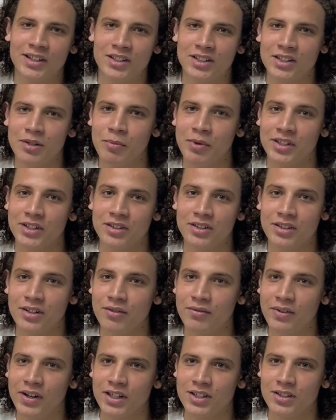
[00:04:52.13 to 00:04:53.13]
to submit it to the
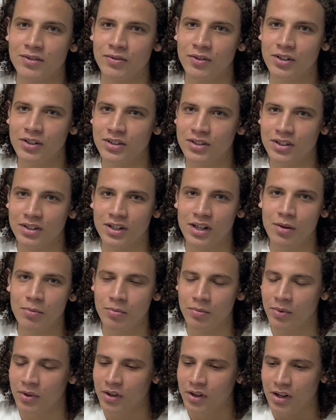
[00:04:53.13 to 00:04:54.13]
festival to keep
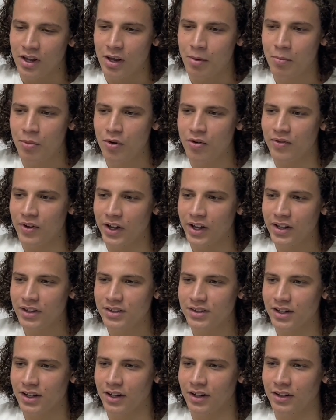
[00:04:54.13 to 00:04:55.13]
improving
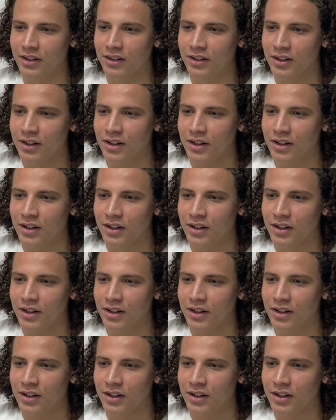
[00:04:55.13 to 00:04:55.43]
it, and